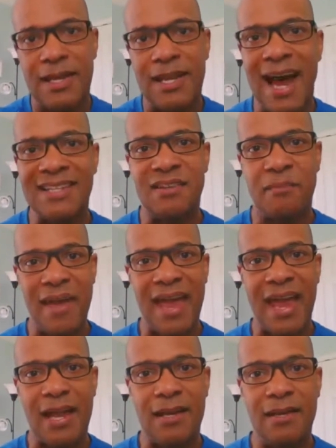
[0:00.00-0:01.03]
Not
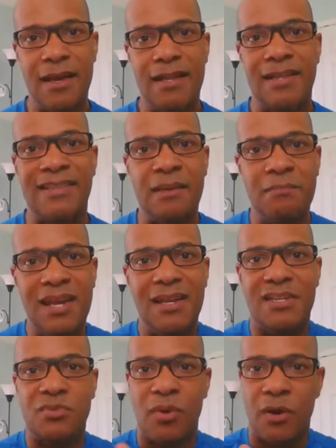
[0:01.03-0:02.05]
demand that they
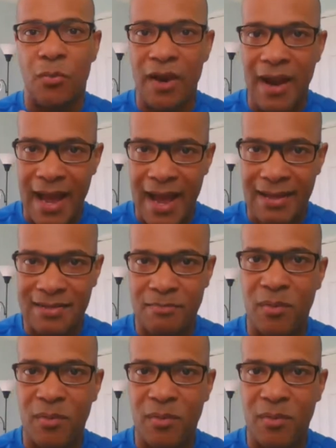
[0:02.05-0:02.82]
meet us where we're at,